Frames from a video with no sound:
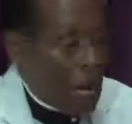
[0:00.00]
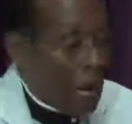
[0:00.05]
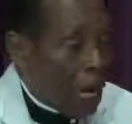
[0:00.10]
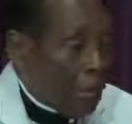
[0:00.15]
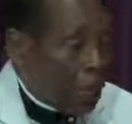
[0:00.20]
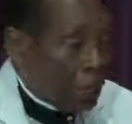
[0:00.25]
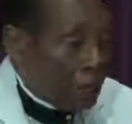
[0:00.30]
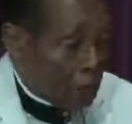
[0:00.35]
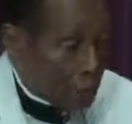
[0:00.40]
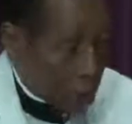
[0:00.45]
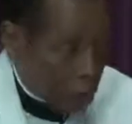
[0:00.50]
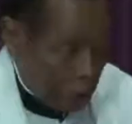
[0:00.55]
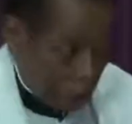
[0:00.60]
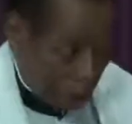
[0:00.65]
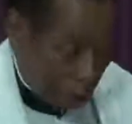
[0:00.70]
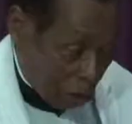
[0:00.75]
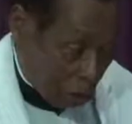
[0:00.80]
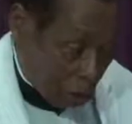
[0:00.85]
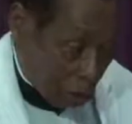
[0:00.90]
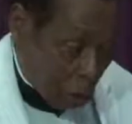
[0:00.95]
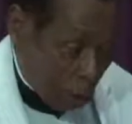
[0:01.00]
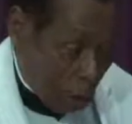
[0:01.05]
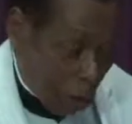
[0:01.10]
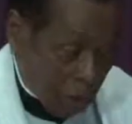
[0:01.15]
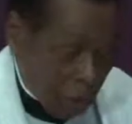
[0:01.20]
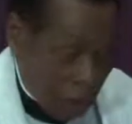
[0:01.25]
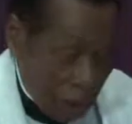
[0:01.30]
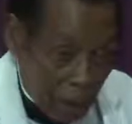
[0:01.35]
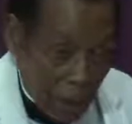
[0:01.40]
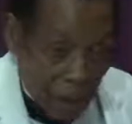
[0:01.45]
ask you, you
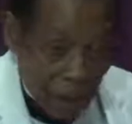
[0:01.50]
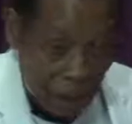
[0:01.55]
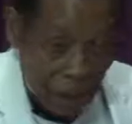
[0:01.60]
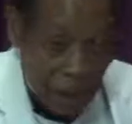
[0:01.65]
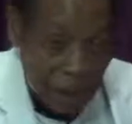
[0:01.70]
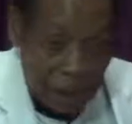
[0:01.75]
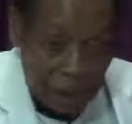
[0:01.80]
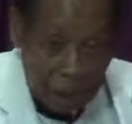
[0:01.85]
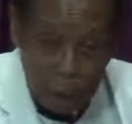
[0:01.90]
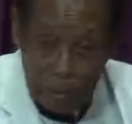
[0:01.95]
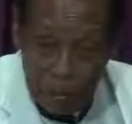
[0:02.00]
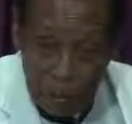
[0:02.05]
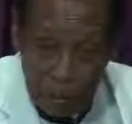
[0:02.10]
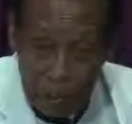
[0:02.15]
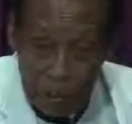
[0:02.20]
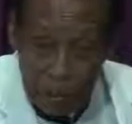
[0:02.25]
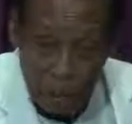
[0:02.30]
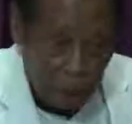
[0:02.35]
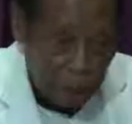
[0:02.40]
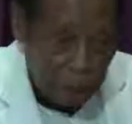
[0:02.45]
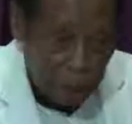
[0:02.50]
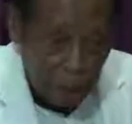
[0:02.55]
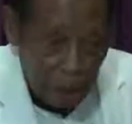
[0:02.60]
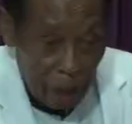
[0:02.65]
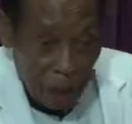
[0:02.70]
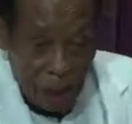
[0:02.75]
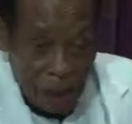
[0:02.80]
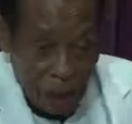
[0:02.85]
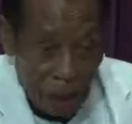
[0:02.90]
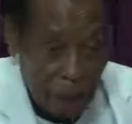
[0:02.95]
have some questions, but now
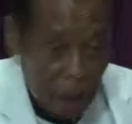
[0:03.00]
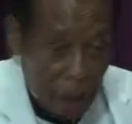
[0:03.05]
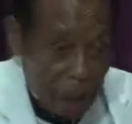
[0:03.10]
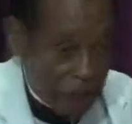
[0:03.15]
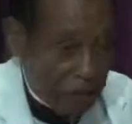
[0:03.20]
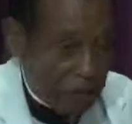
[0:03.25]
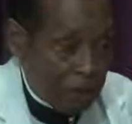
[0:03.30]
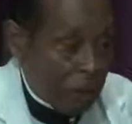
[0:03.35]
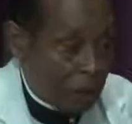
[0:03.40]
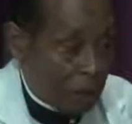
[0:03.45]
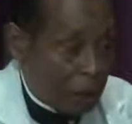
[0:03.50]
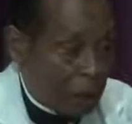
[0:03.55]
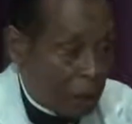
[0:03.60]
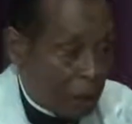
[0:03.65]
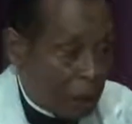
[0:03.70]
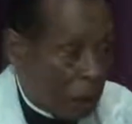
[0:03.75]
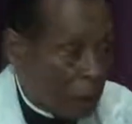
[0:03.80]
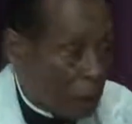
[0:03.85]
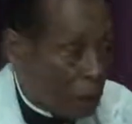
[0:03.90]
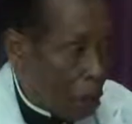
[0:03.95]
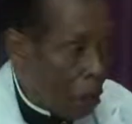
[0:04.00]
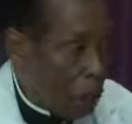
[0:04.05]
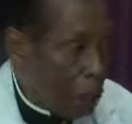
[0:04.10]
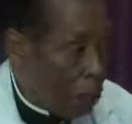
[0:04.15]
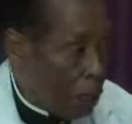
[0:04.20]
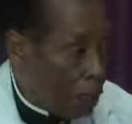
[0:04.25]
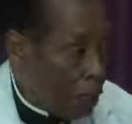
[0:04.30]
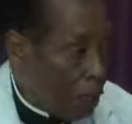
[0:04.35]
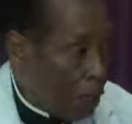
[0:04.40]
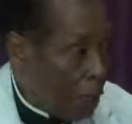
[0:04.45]
I need to stop
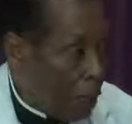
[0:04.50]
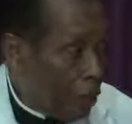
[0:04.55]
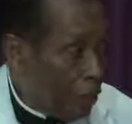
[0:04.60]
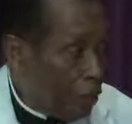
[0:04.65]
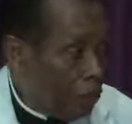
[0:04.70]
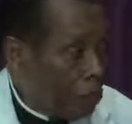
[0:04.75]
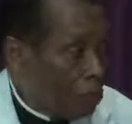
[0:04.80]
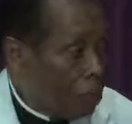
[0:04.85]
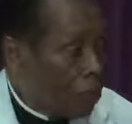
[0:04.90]
here.